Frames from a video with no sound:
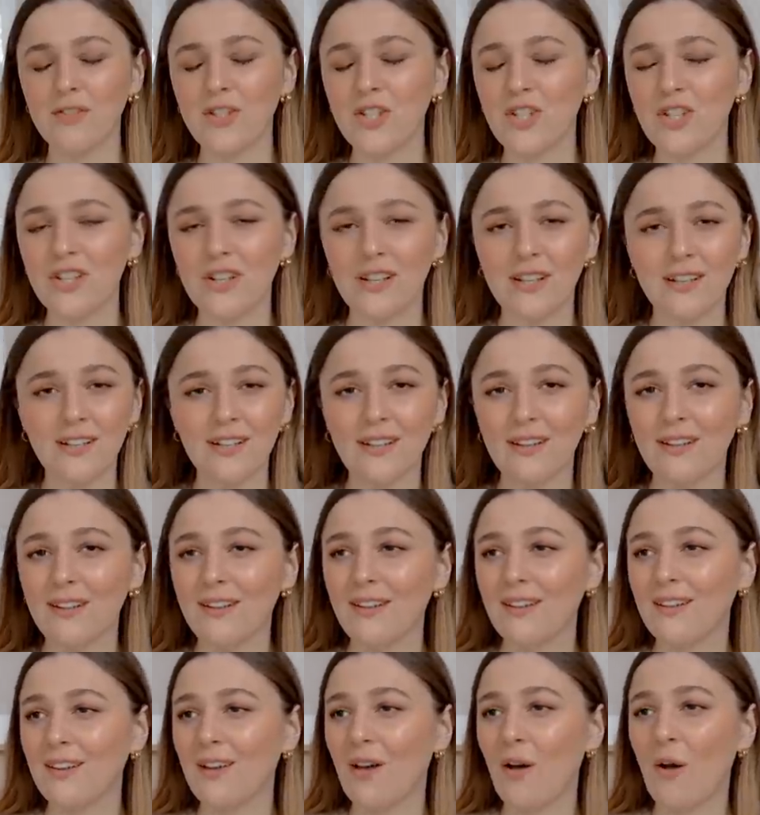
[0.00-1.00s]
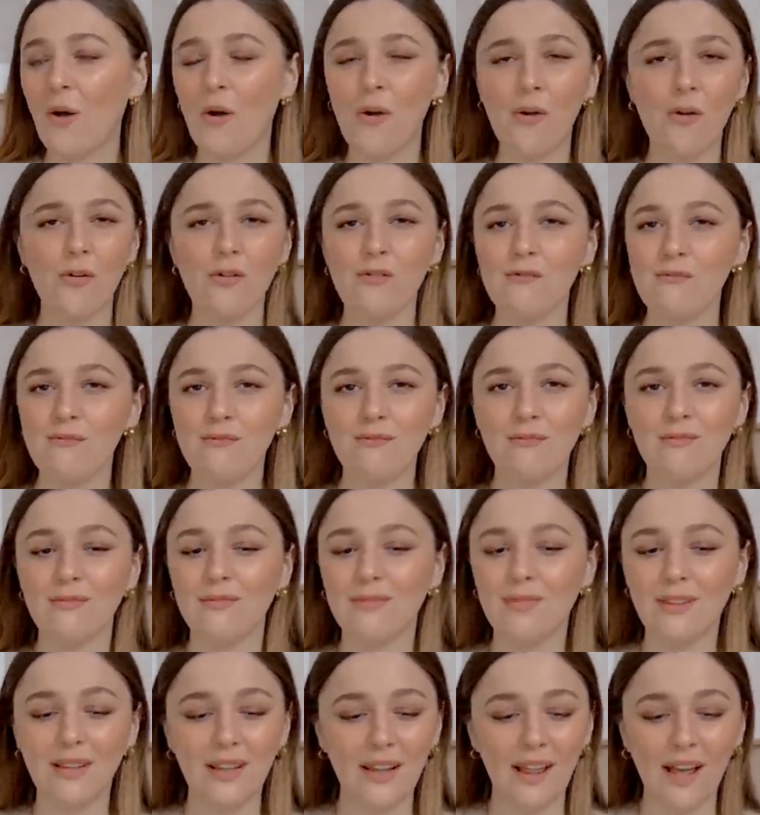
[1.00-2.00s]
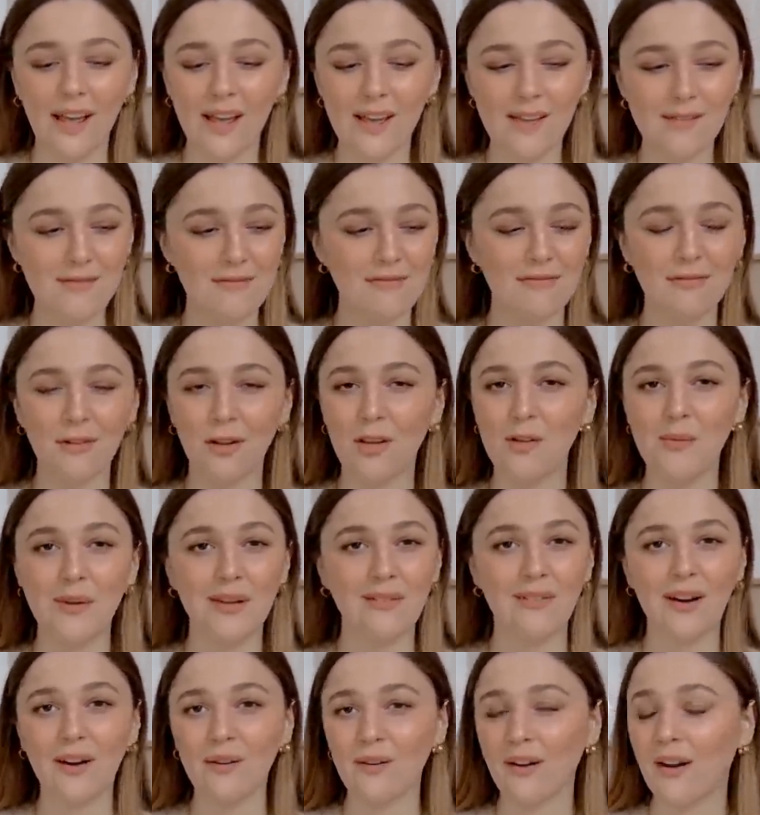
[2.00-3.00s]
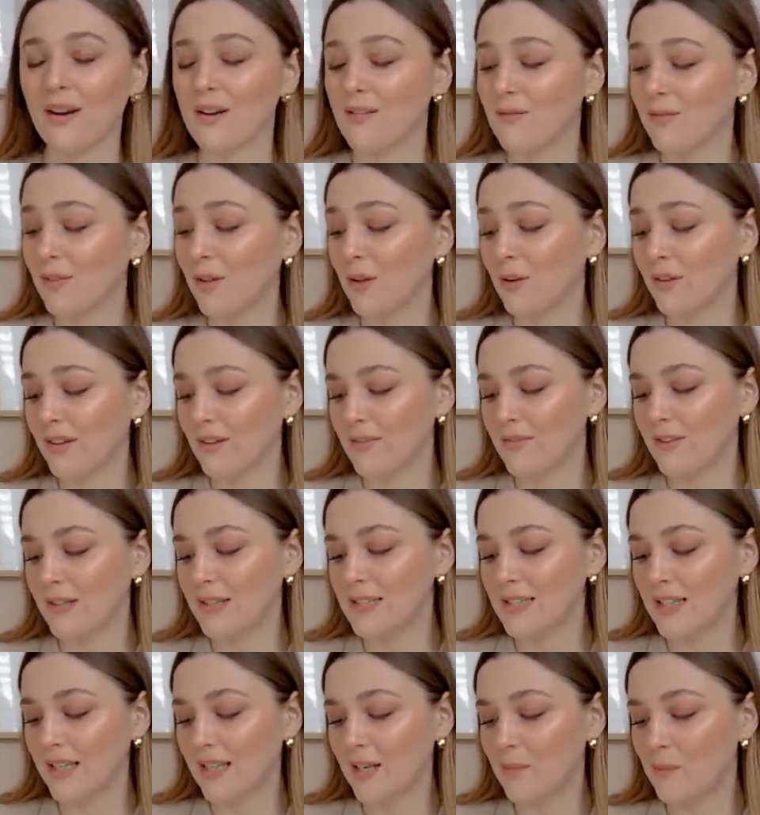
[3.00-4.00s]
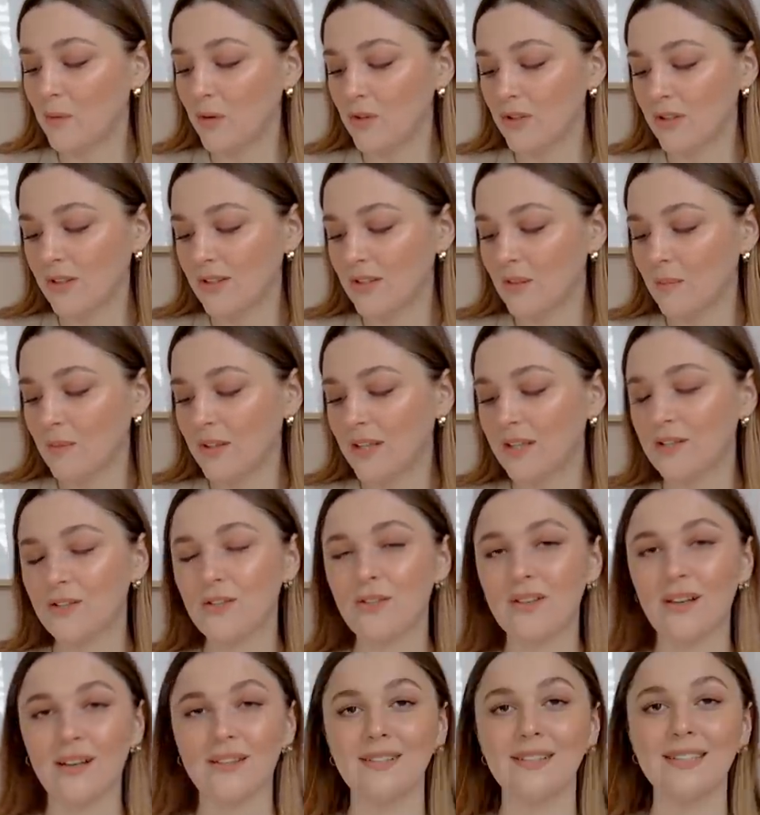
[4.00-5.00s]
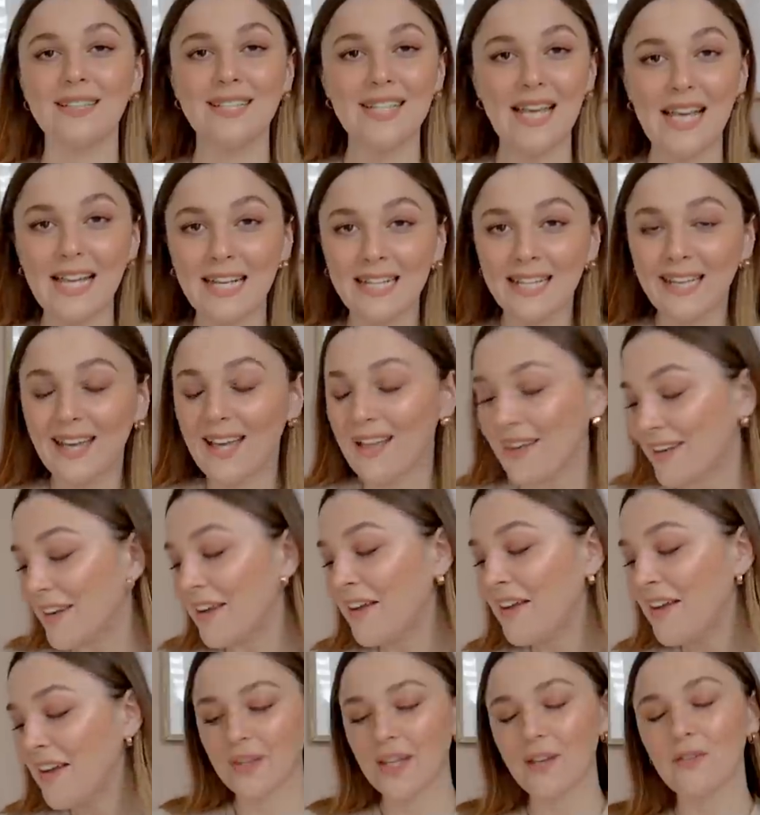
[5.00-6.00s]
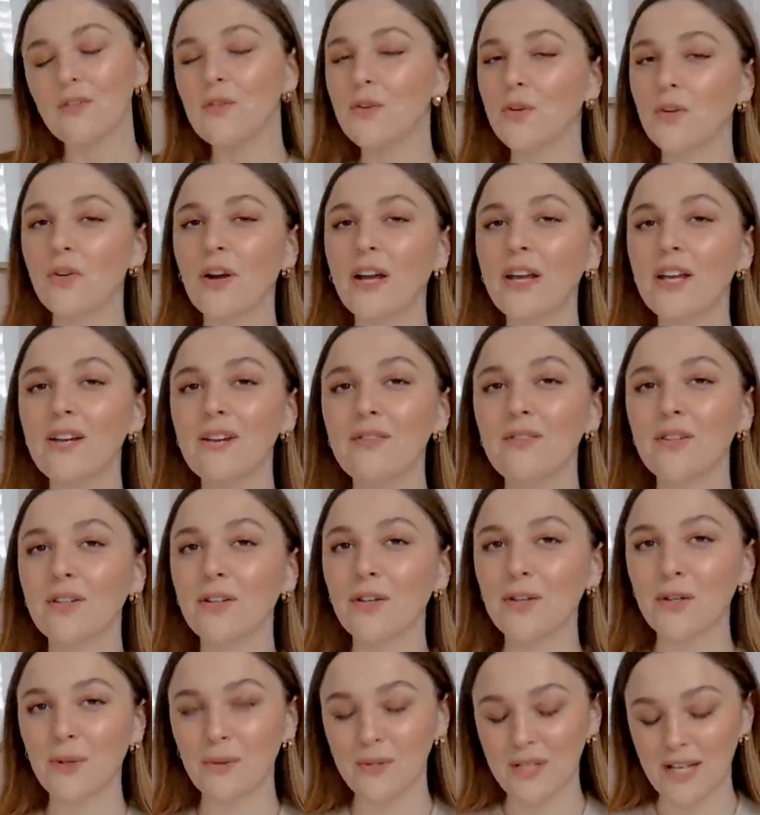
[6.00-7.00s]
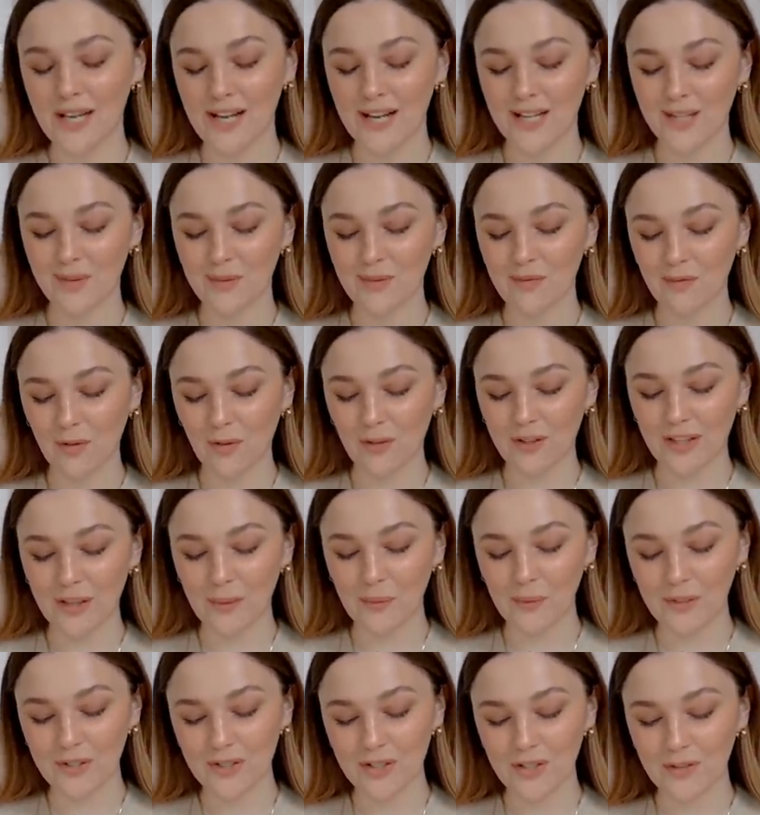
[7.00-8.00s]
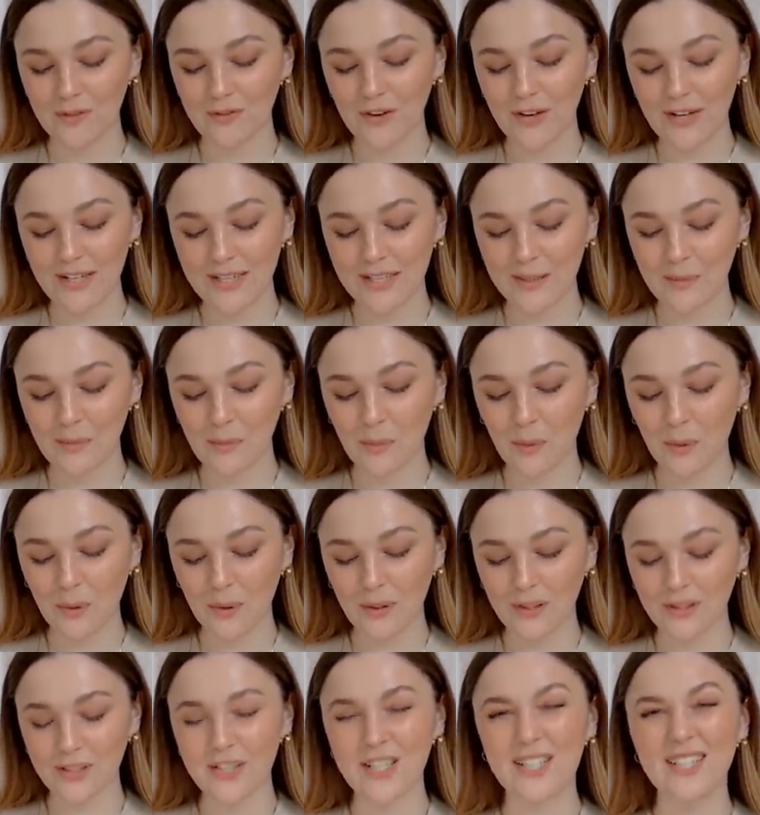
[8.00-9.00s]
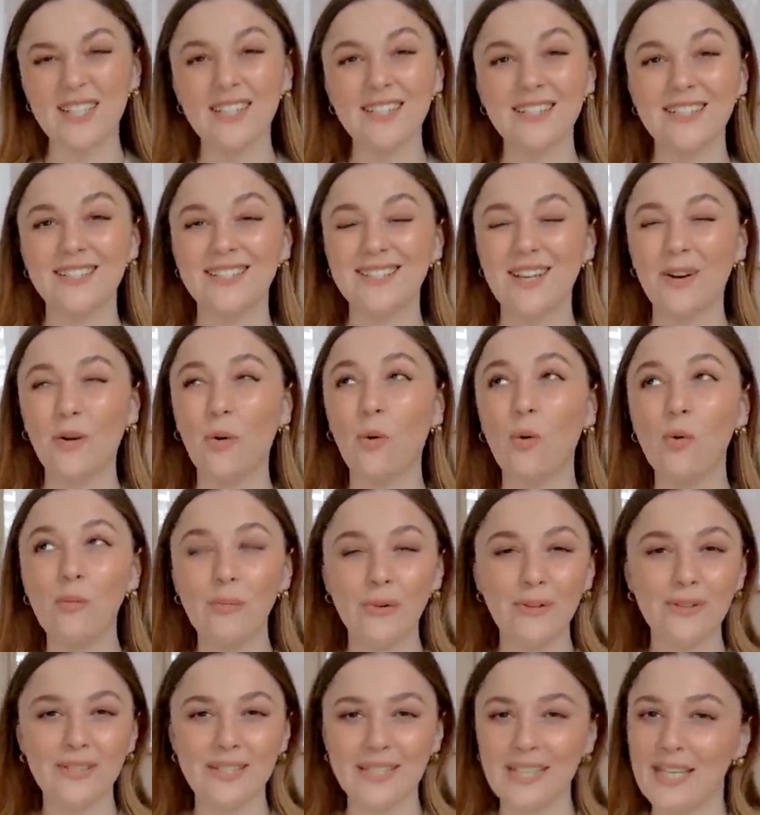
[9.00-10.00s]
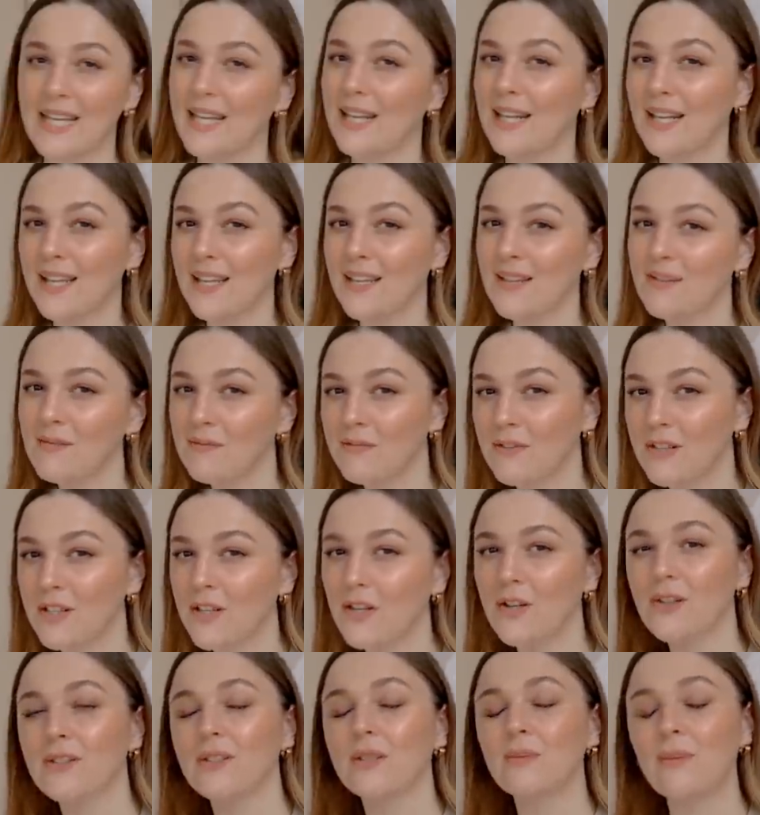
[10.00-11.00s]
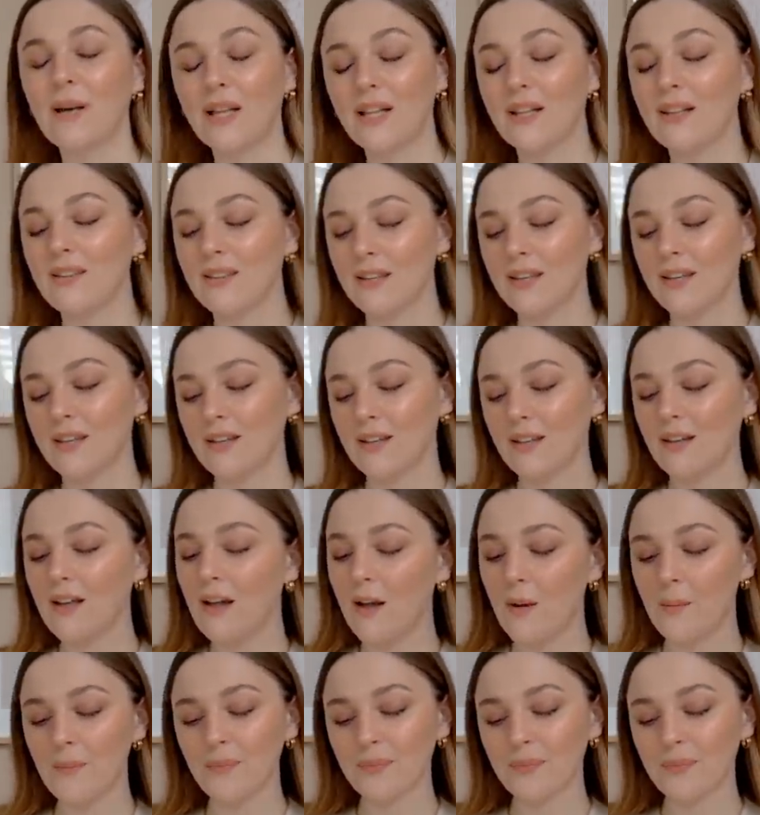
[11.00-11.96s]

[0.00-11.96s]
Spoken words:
chill, home life, follow me around kind of vlog. It feels like I'm watching something in 2010 again. If you crave the good old days when vlogging was just very simple, she does almost daily videos as well, I think,